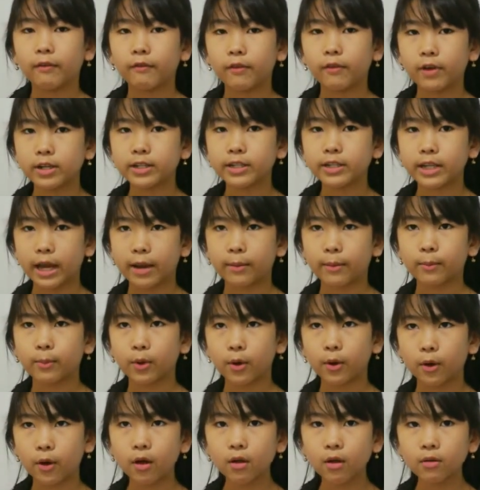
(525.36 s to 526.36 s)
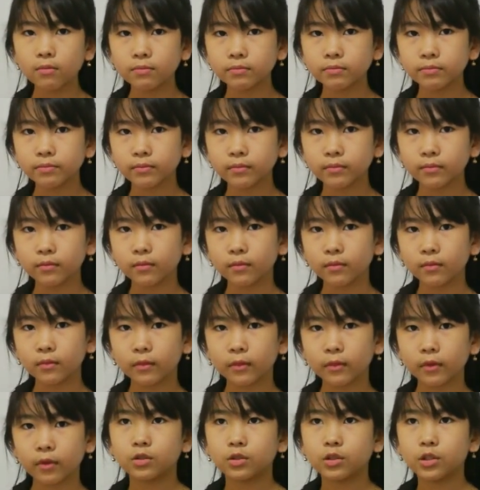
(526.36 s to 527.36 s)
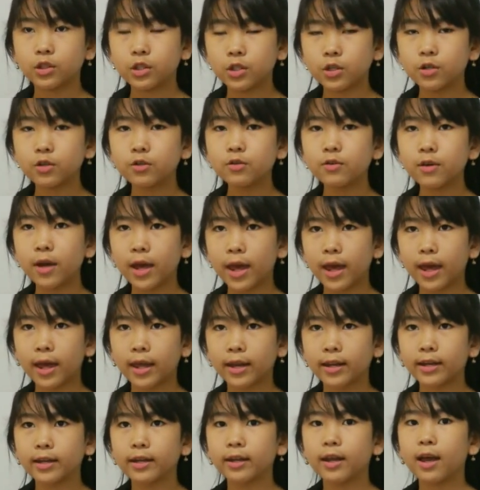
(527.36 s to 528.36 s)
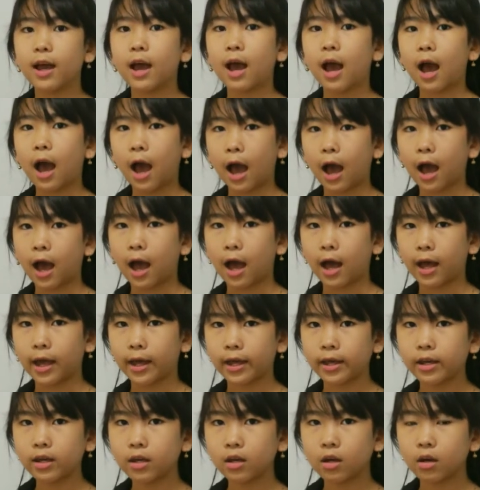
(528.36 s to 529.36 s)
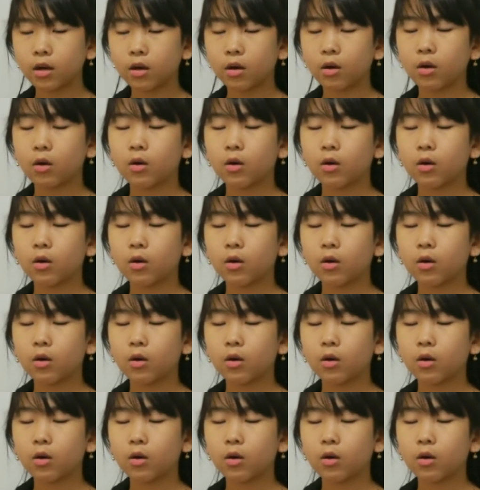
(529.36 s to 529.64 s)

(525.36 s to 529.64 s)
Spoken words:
For example, you and I